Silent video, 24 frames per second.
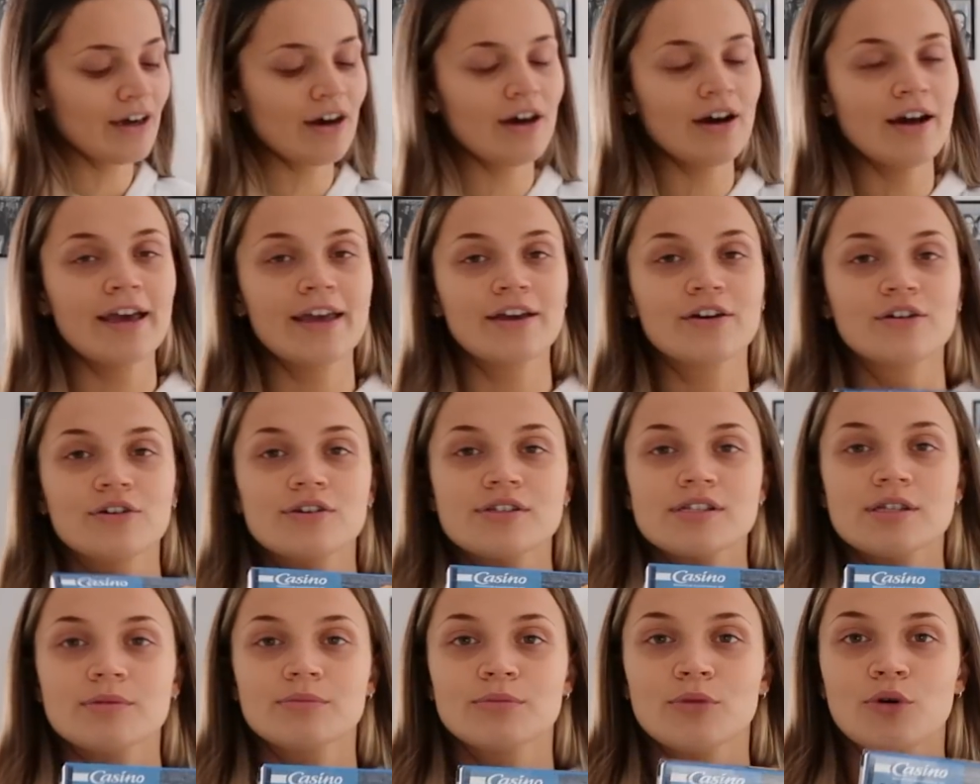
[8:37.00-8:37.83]
I
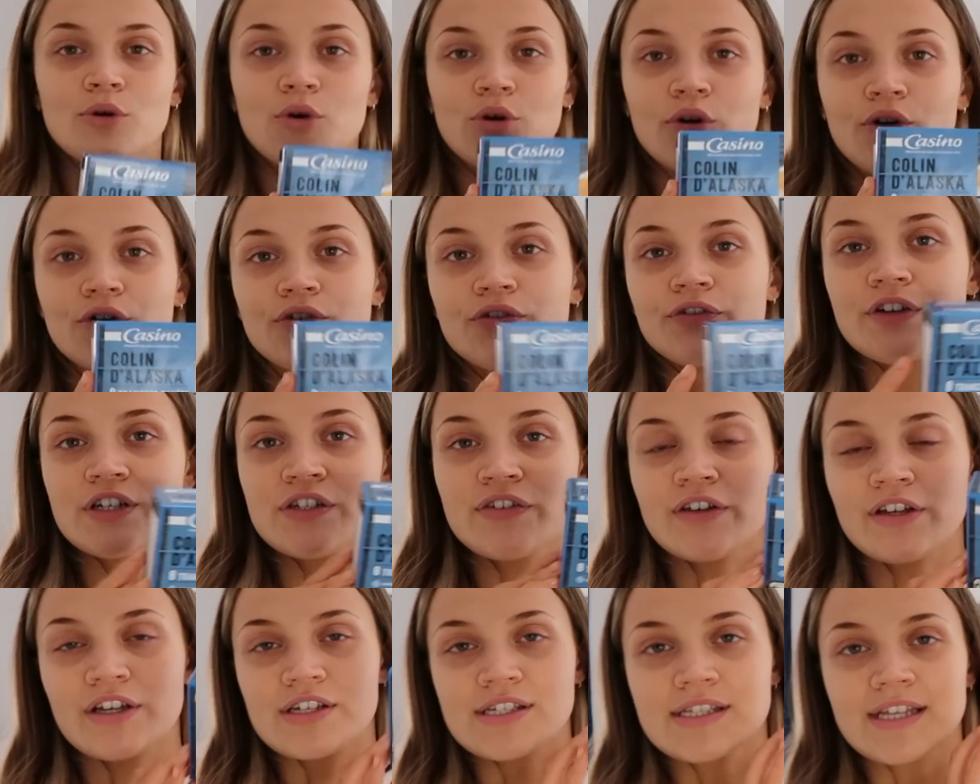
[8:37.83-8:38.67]
got some more fish
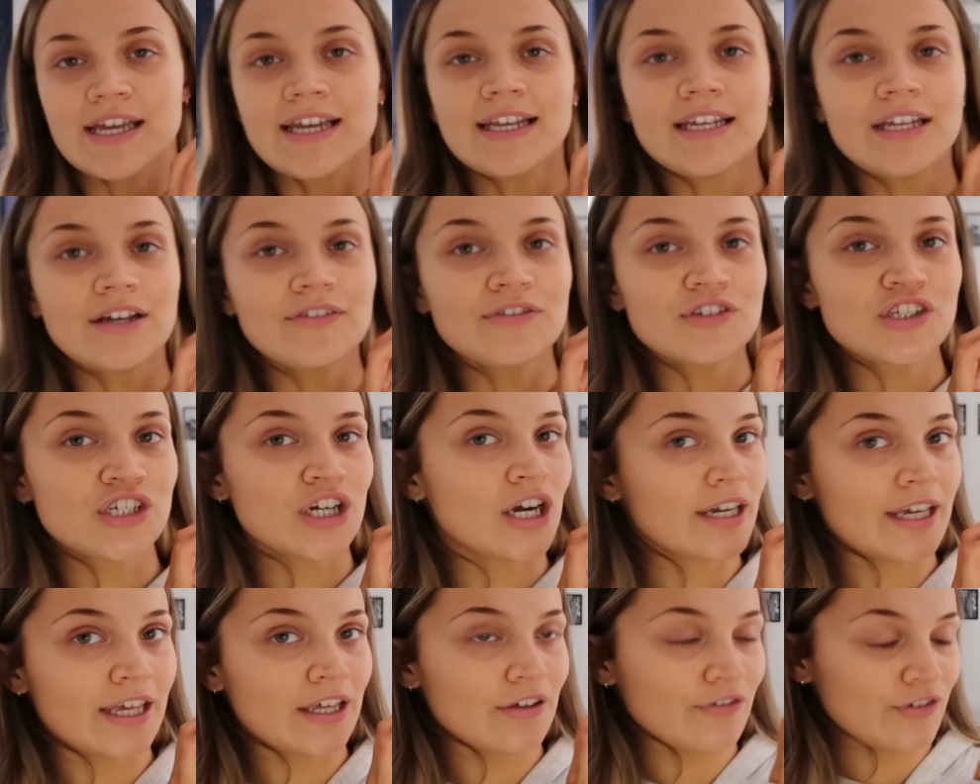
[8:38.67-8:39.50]
fingers. They love
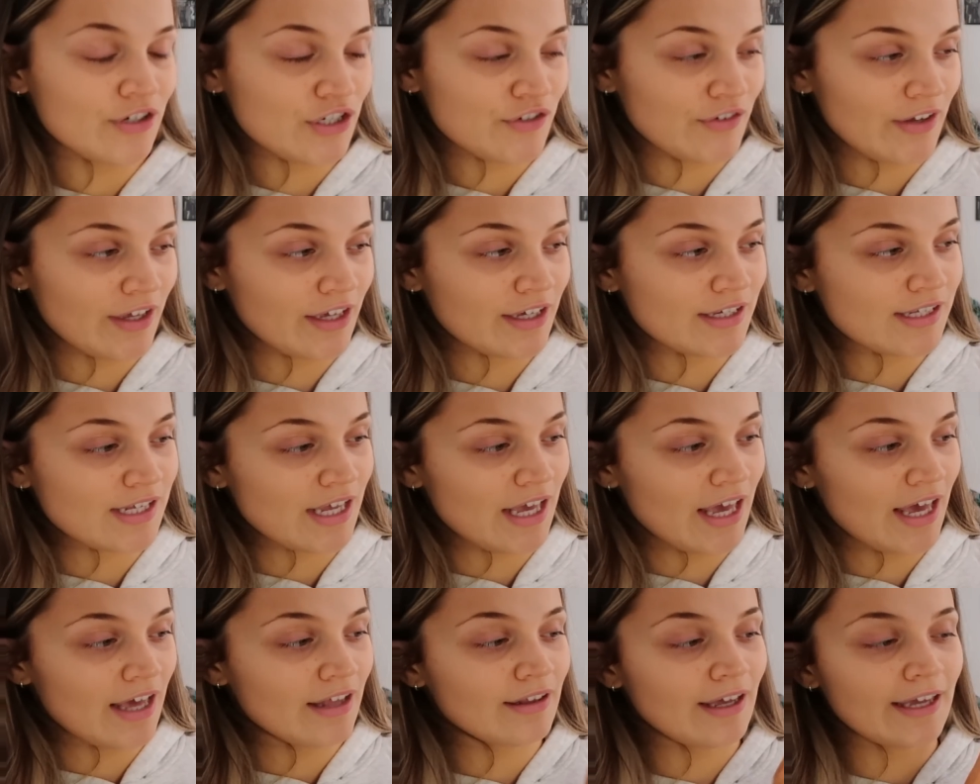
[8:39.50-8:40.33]
chunky fish fingers
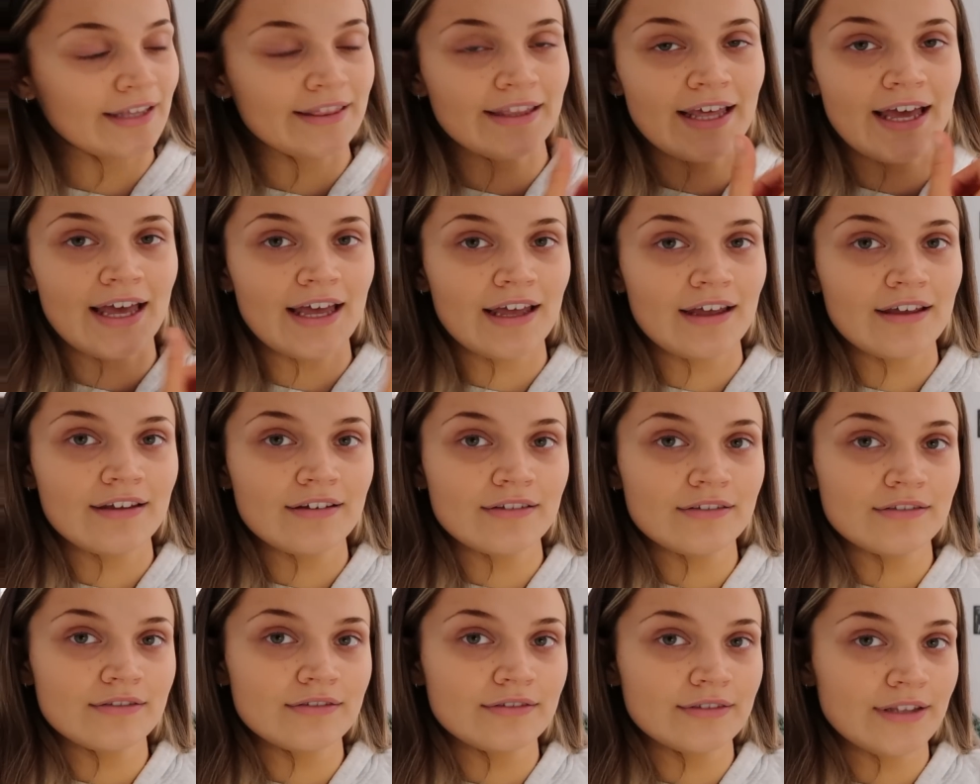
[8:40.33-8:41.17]
here. Like,
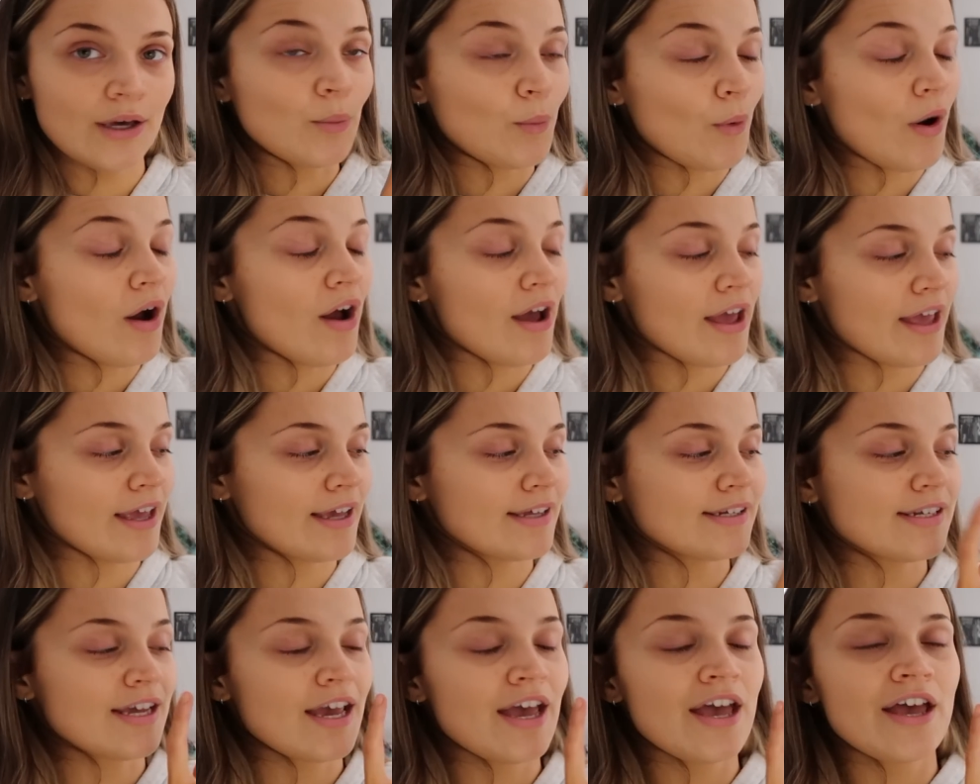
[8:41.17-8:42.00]
they're
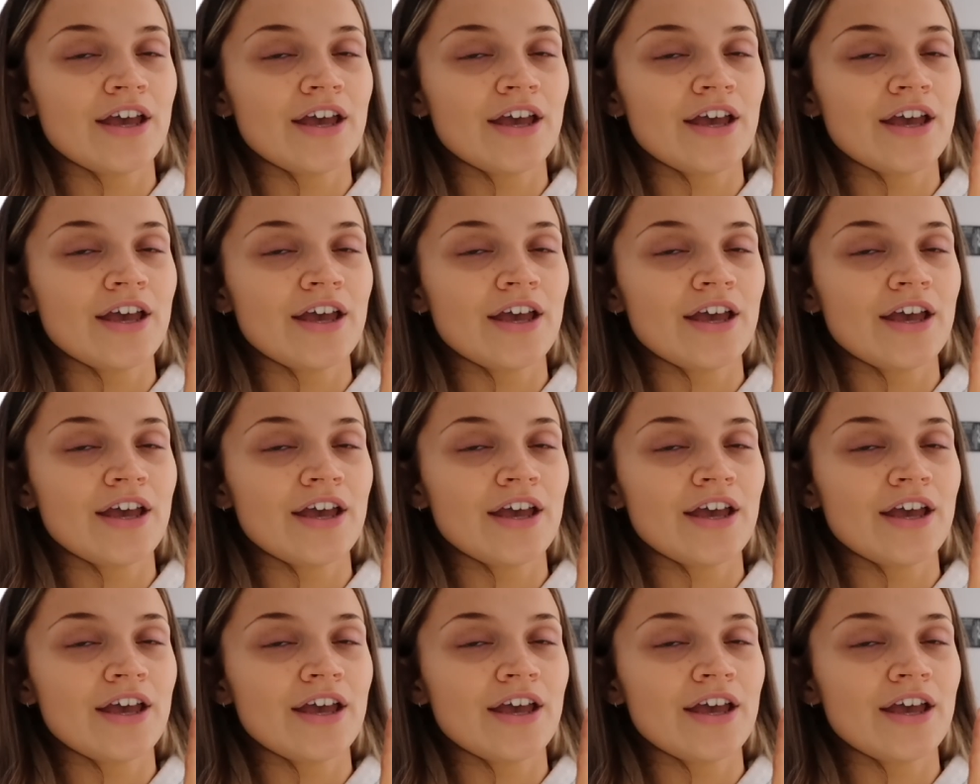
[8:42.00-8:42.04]
wide.